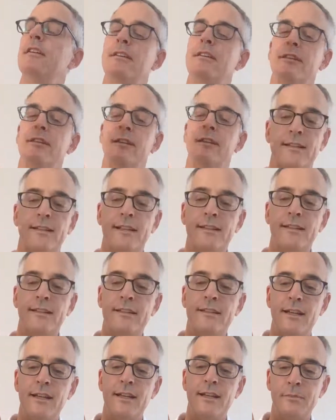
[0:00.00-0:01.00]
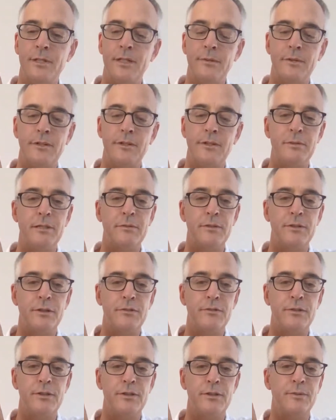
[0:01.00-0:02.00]
yeah, nice leather, but I want to be able to
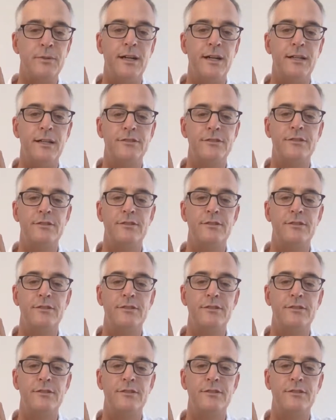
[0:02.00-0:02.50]
throw it in the wash.